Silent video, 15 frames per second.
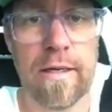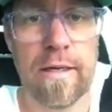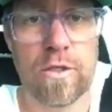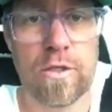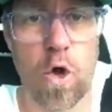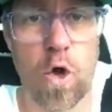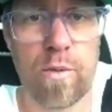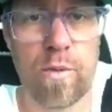
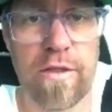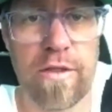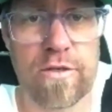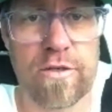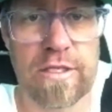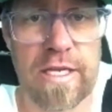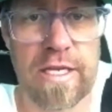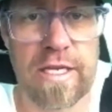Toll Brothers
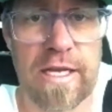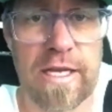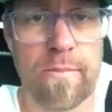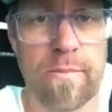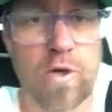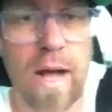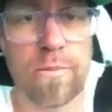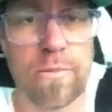is going to come
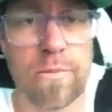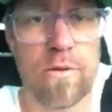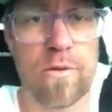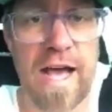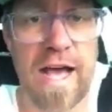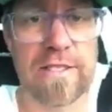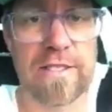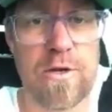drop
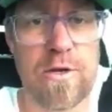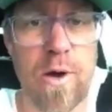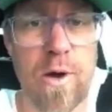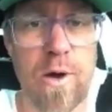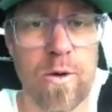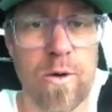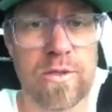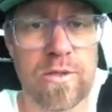2,000 new
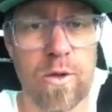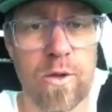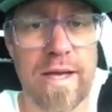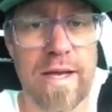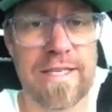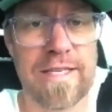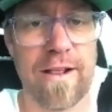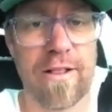homes in the west
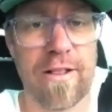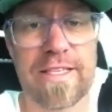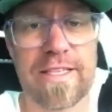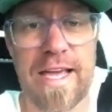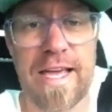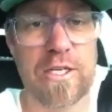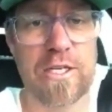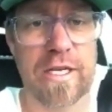side of Los
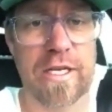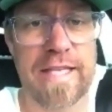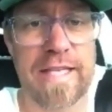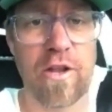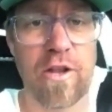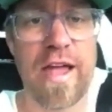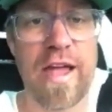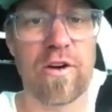Angeles. That'll
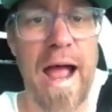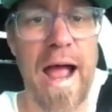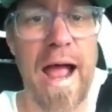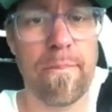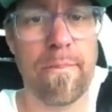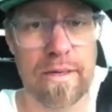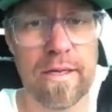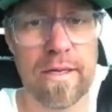never
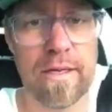happen.